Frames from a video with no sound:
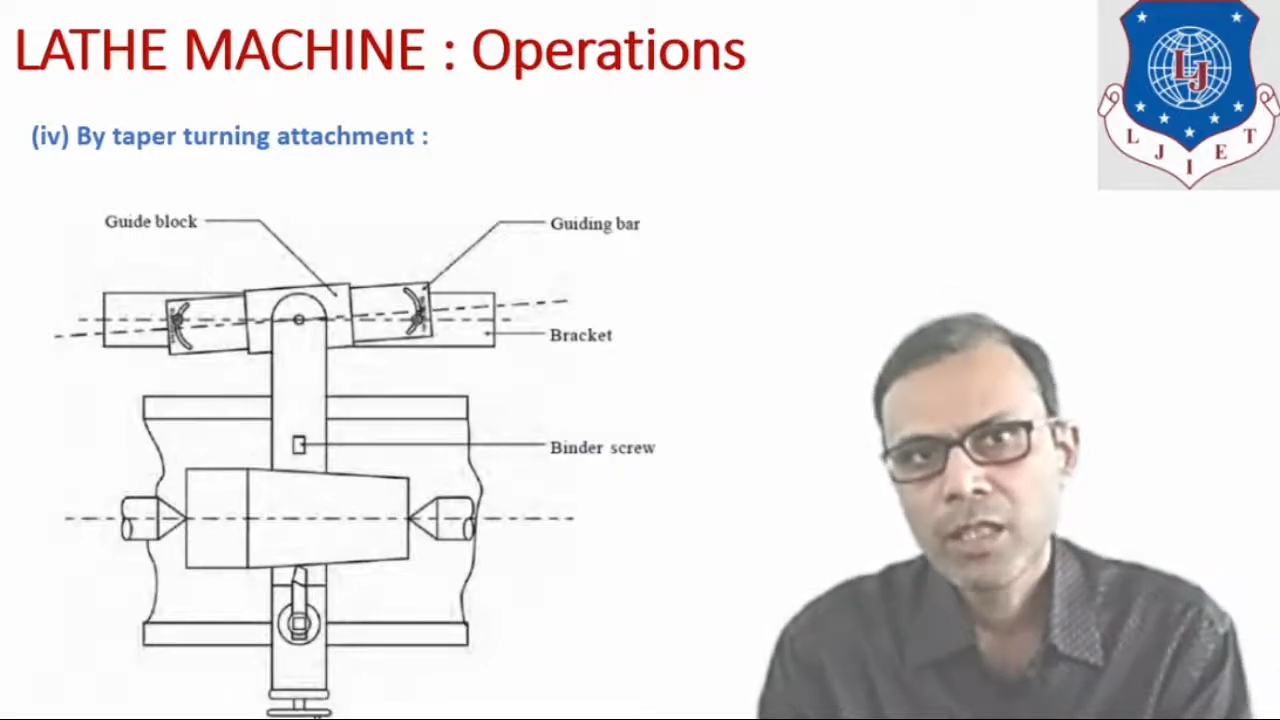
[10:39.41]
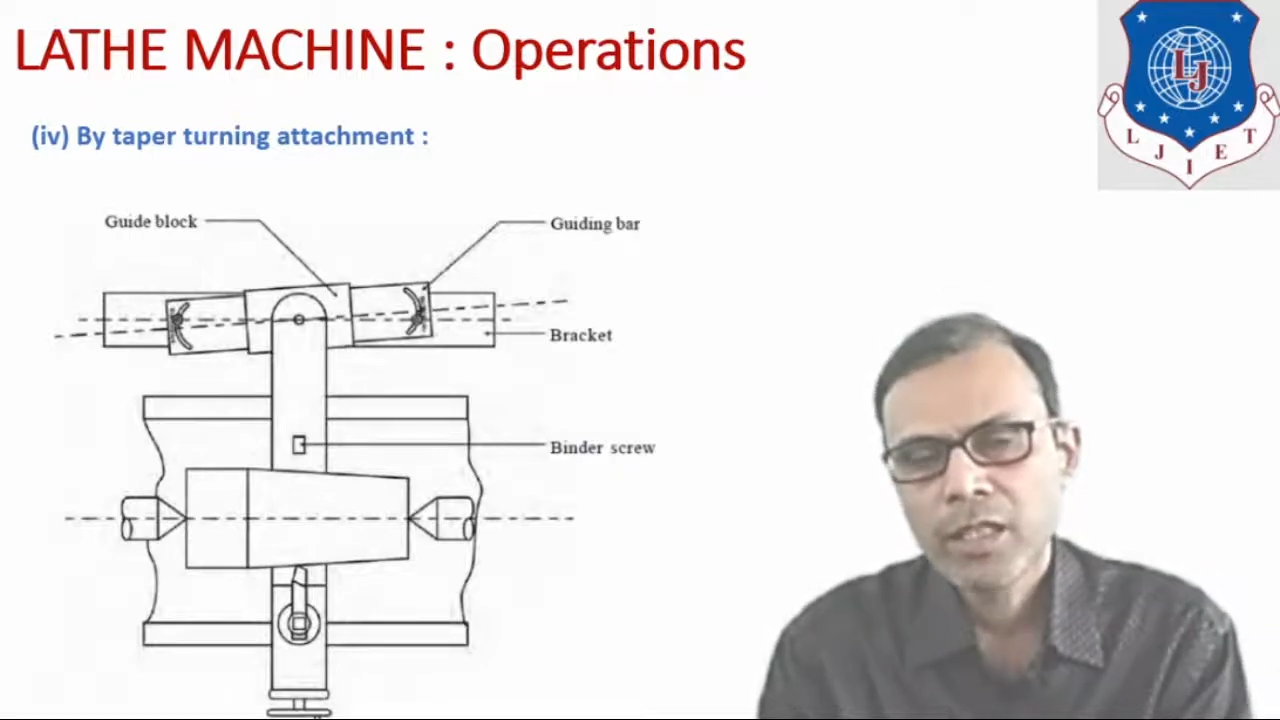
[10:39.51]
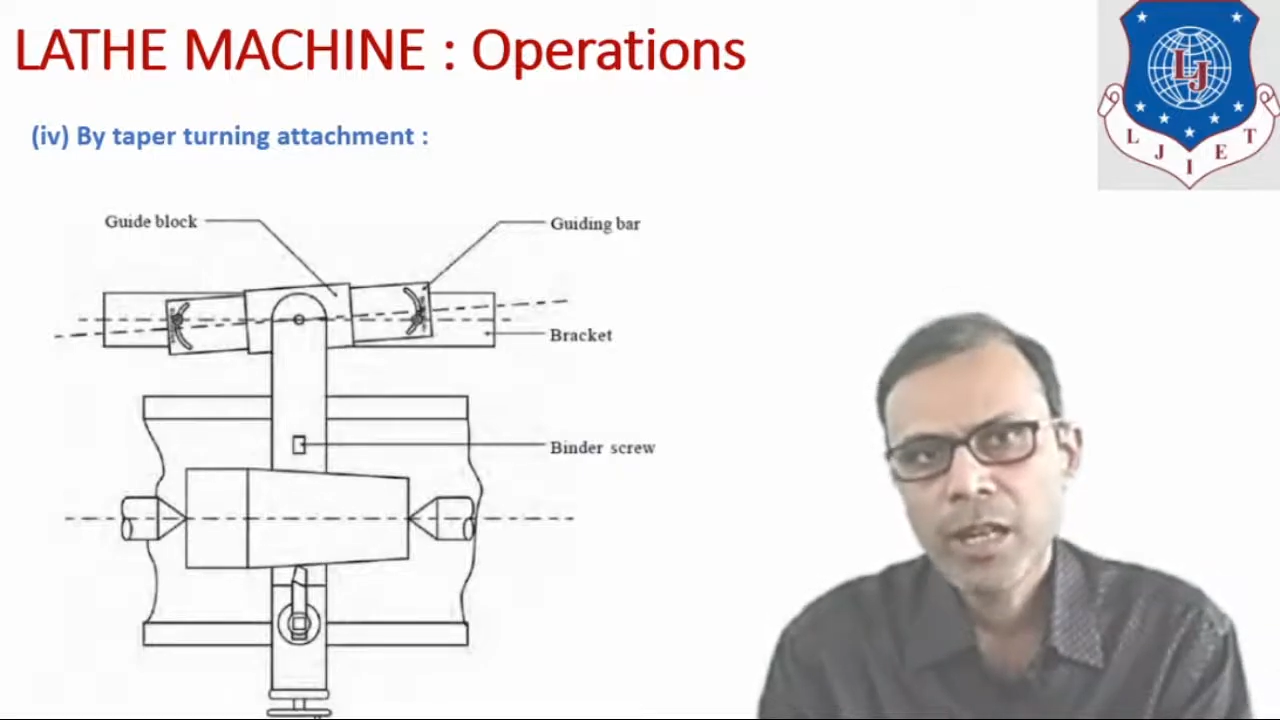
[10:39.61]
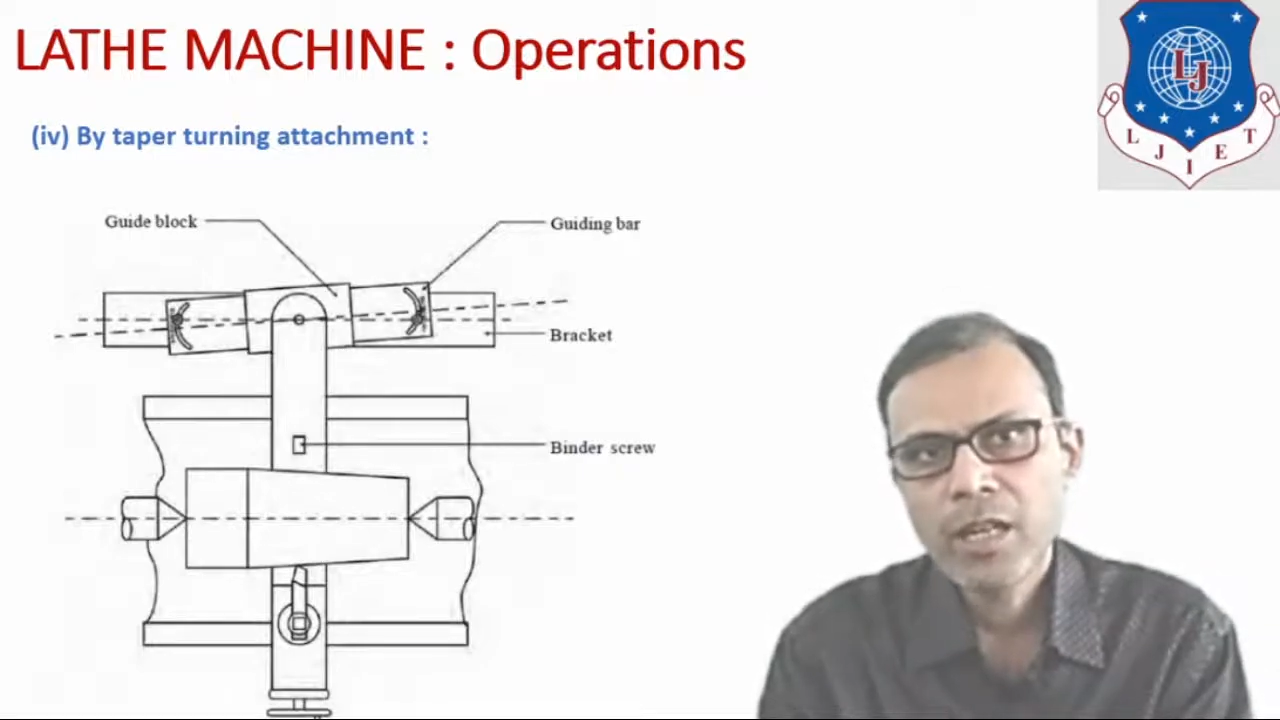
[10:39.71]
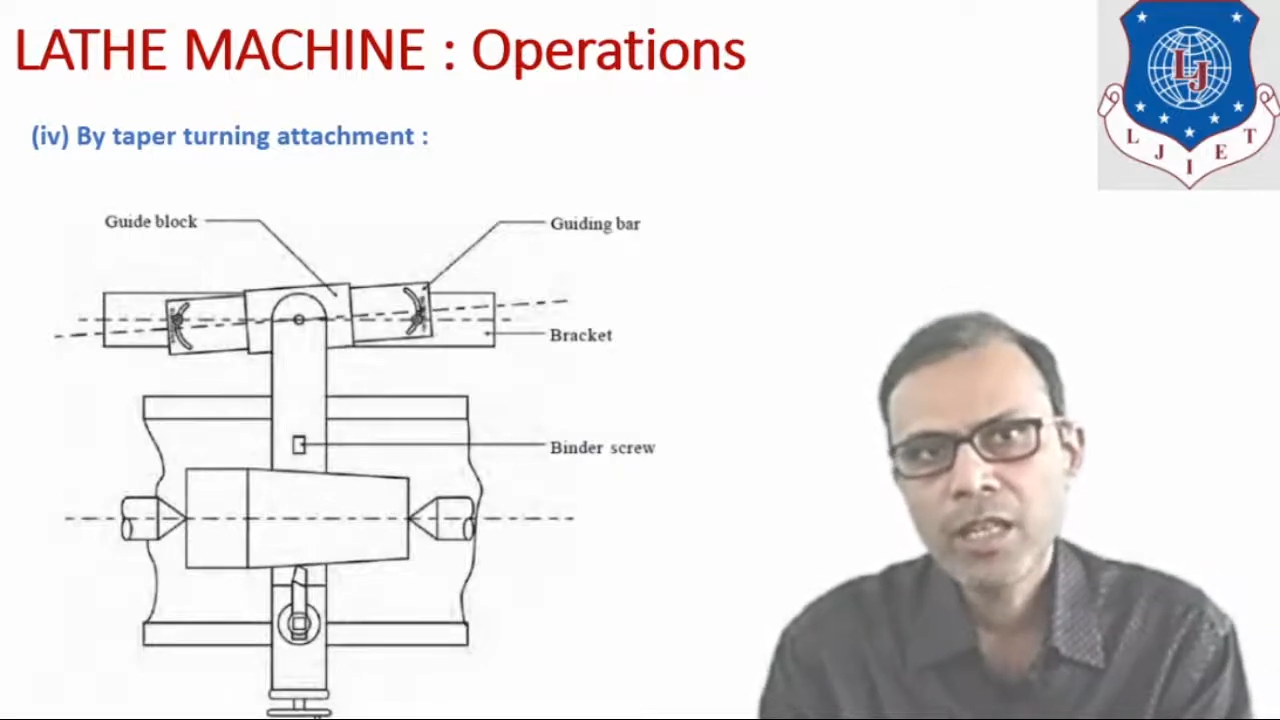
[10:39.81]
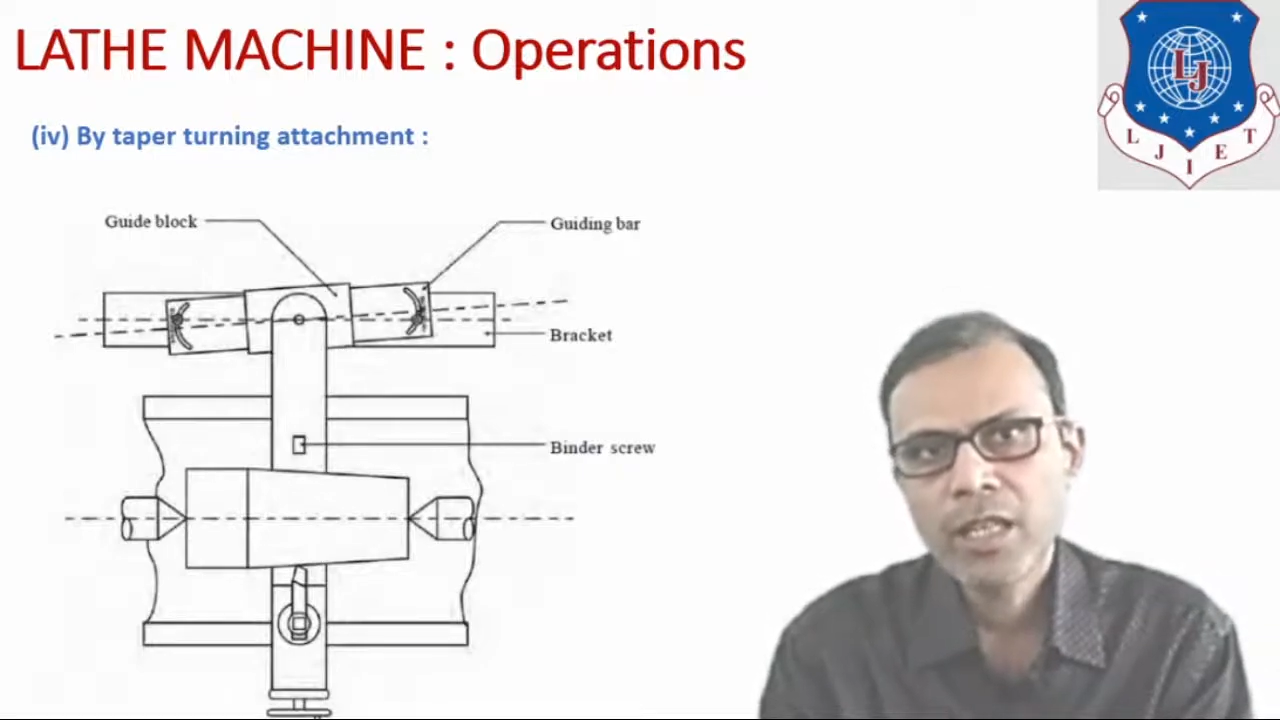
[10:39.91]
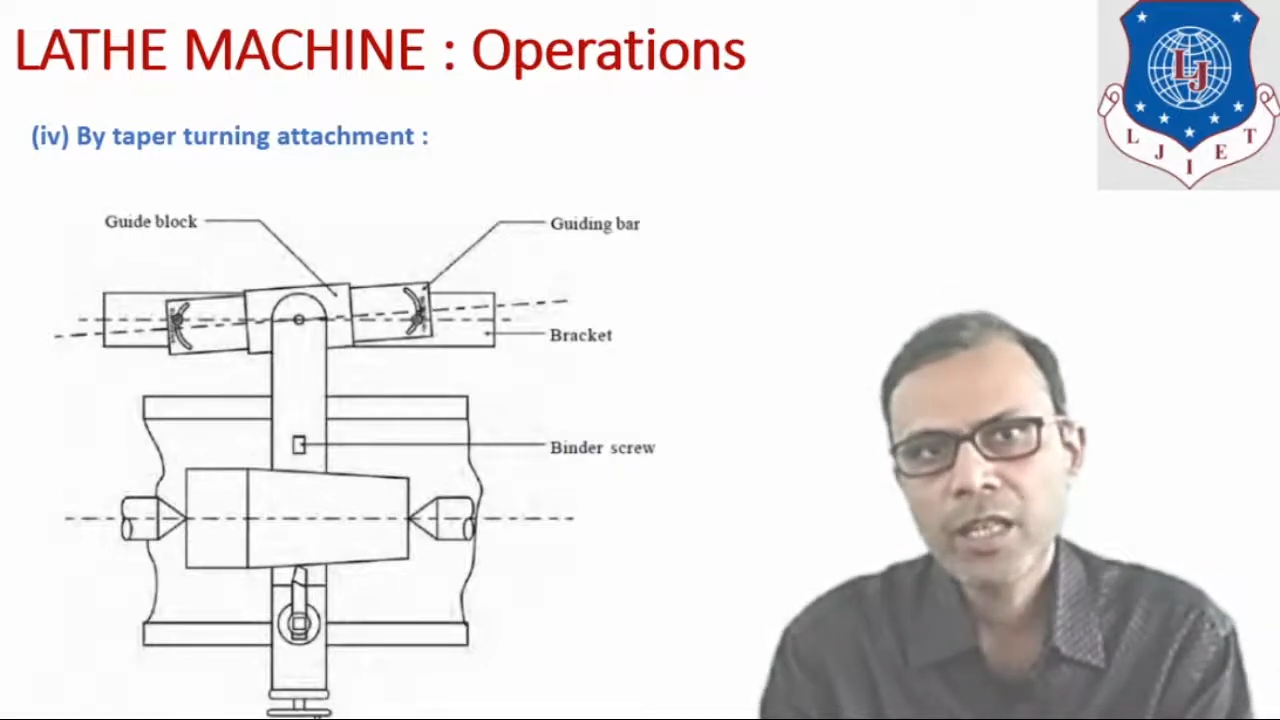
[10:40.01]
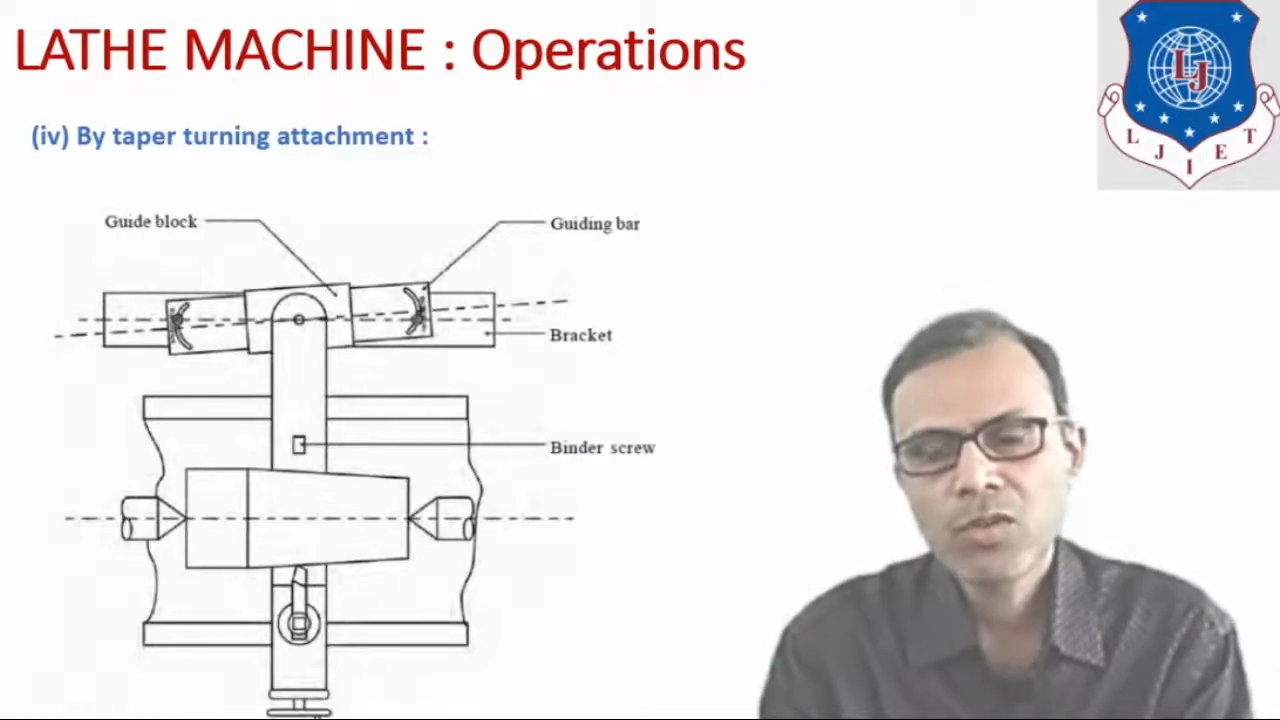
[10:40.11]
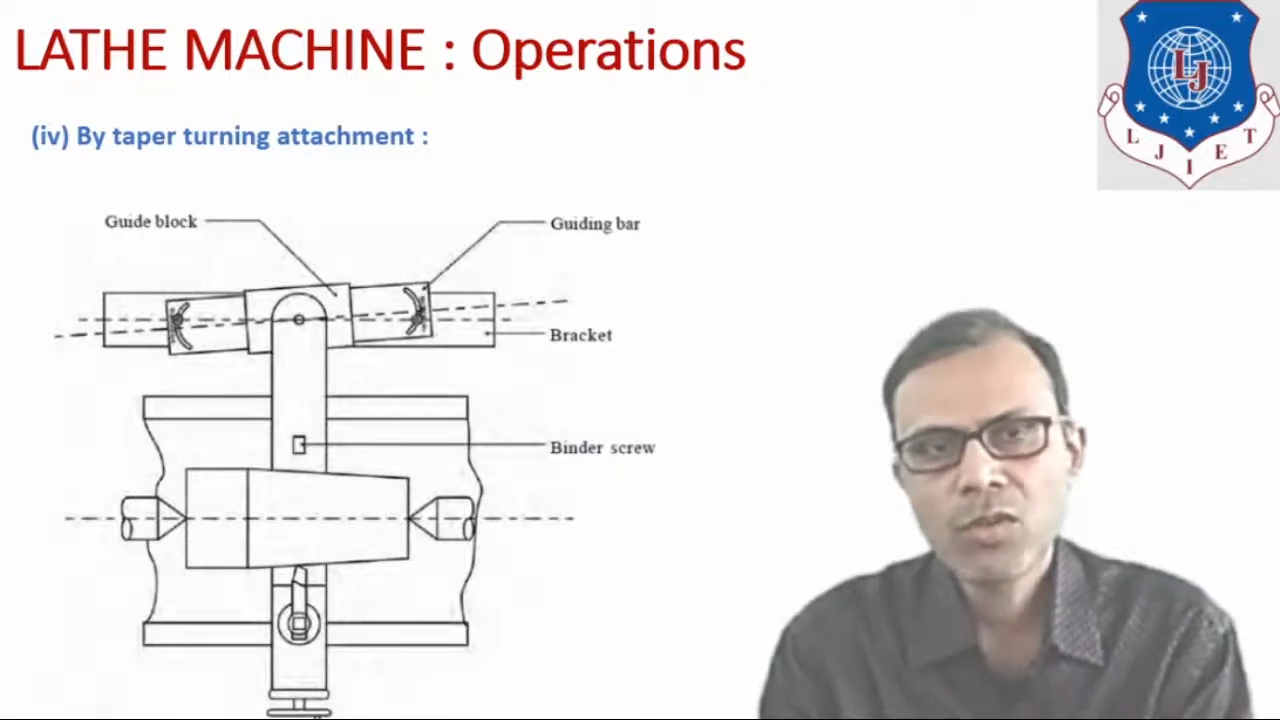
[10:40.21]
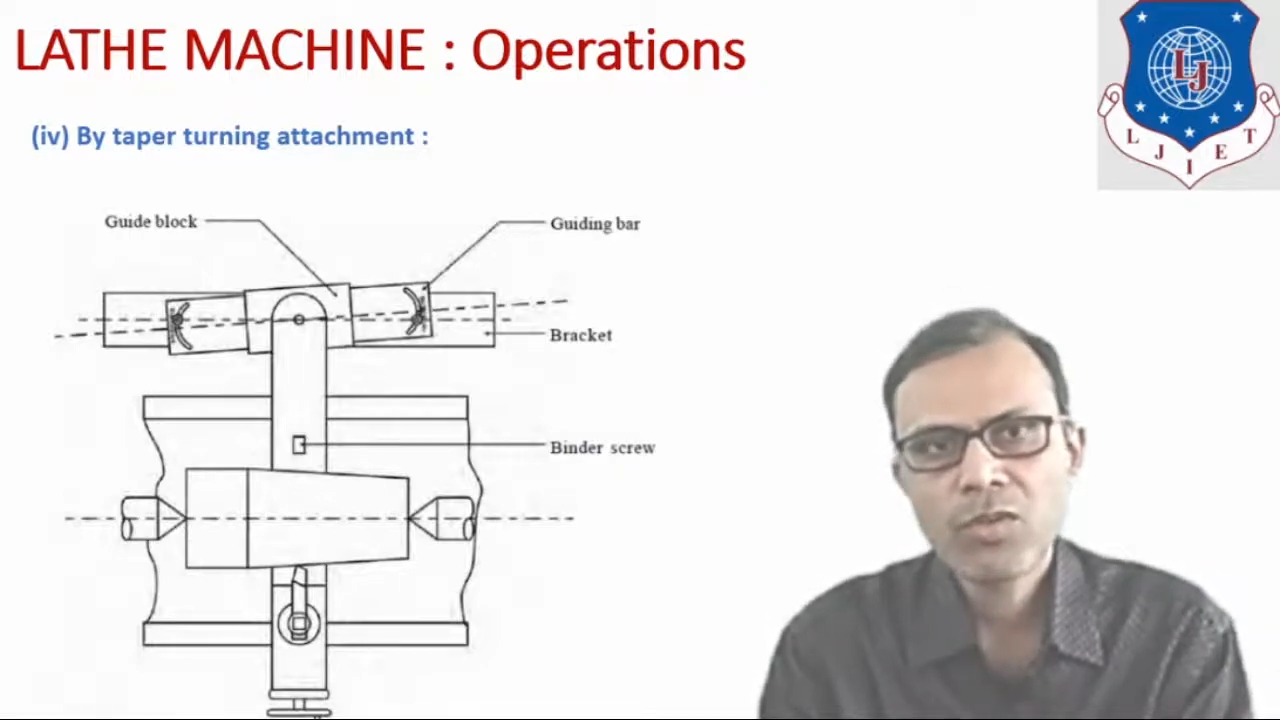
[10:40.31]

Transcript: 10 degree to